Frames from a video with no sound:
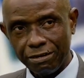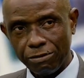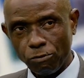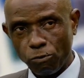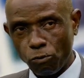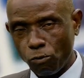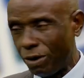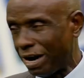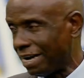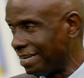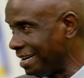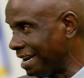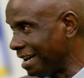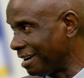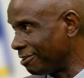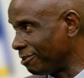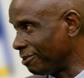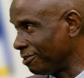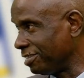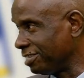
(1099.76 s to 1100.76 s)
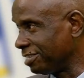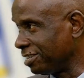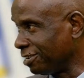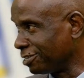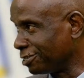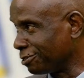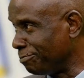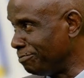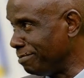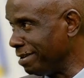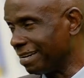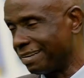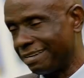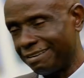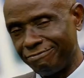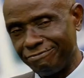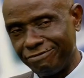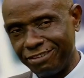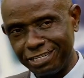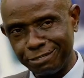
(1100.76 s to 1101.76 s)
Why they are encouraging us to make
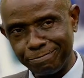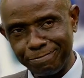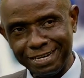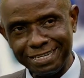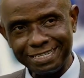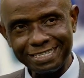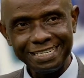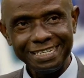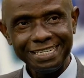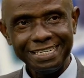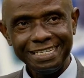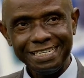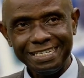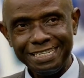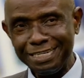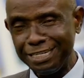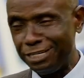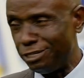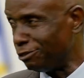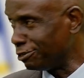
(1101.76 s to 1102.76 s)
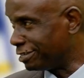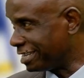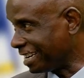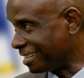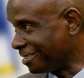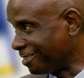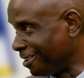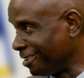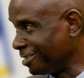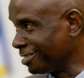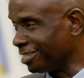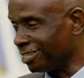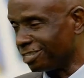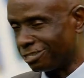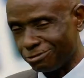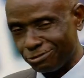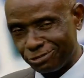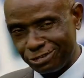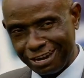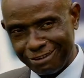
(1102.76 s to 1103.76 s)
investment in new technologies
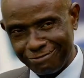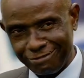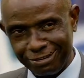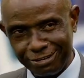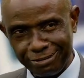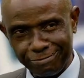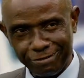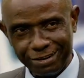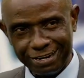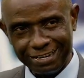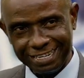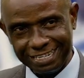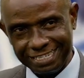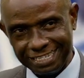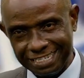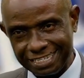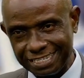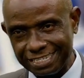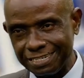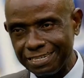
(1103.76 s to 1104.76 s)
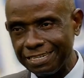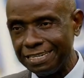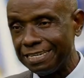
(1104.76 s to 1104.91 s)
to drive renewable energies,